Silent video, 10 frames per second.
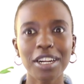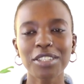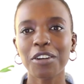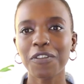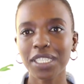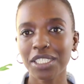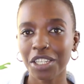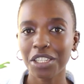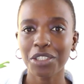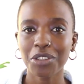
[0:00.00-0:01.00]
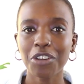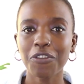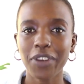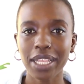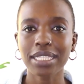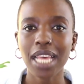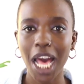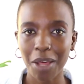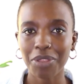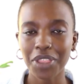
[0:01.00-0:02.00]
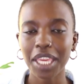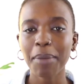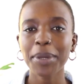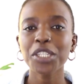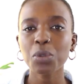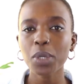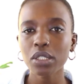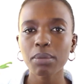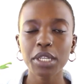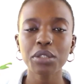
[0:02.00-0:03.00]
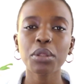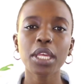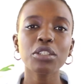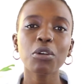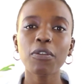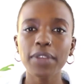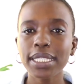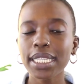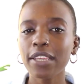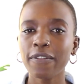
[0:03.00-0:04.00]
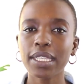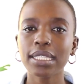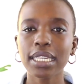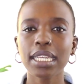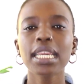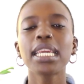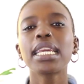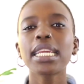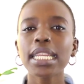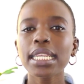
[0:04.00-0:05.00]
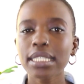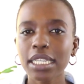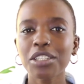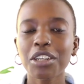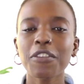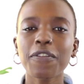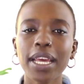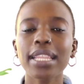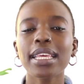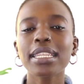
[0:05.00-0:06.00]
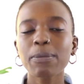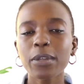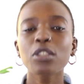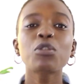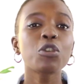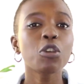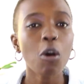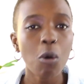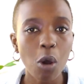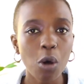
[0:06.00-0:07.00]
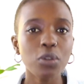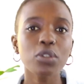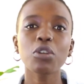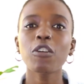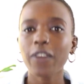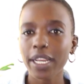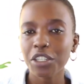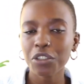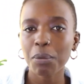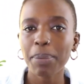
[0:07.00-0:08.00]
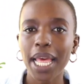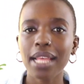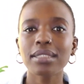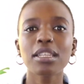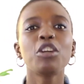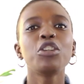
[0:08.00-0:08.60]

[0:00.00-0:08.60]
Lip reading: lot of exchange traded funds out there, but you want to make sure that you're obviously investing in an exchange traded fund that speaks to your goals, your financial plans,